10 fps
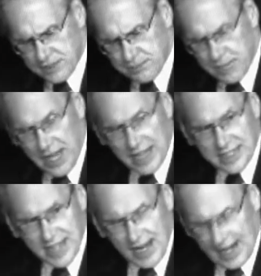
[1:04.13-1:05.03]
supply
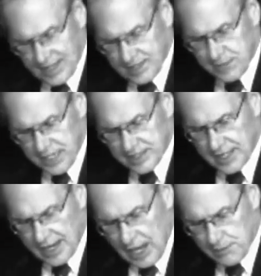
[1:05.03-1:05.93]
side and demand
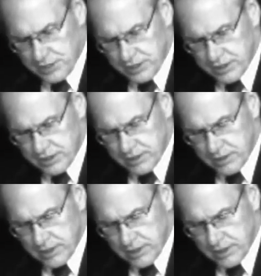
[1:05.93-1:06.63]
side options